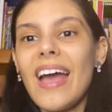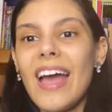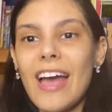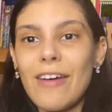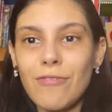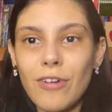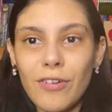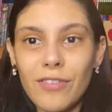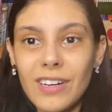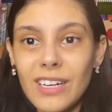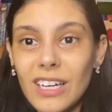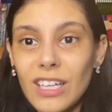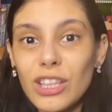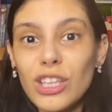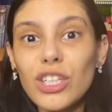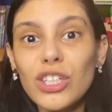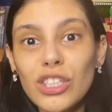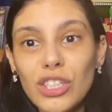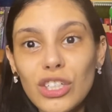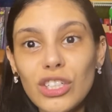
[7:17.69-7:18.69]
have already
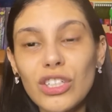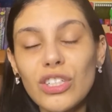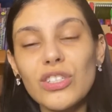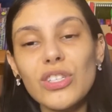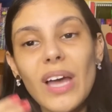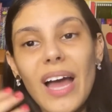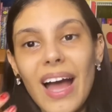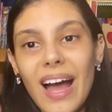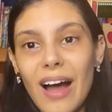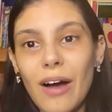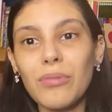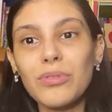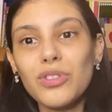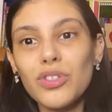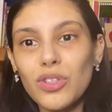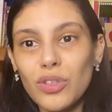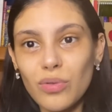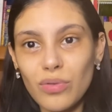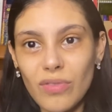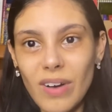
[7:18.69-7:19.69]
learned how
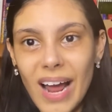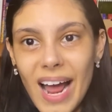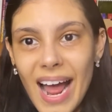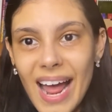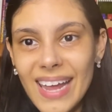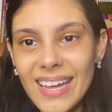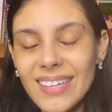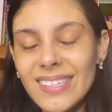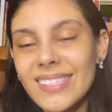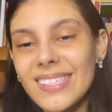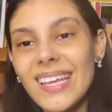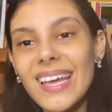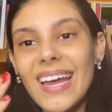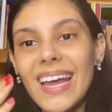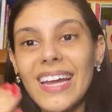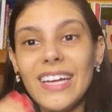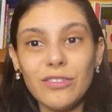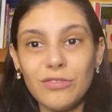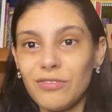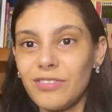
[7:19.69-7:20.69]
to write
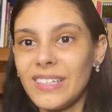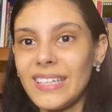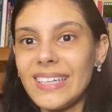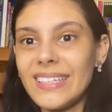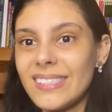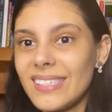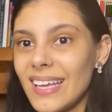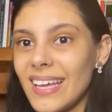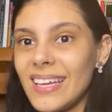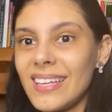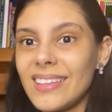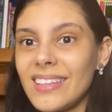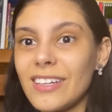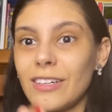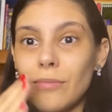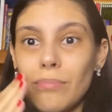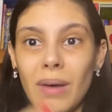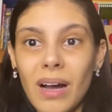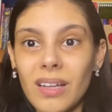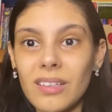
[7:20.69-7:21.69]
and read in
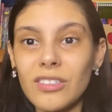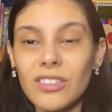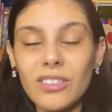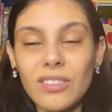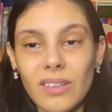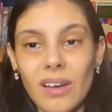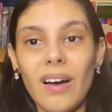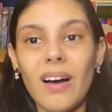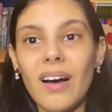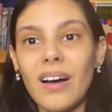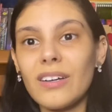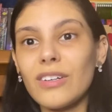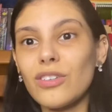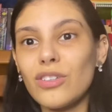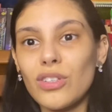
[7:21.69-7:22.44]
their mother tongue.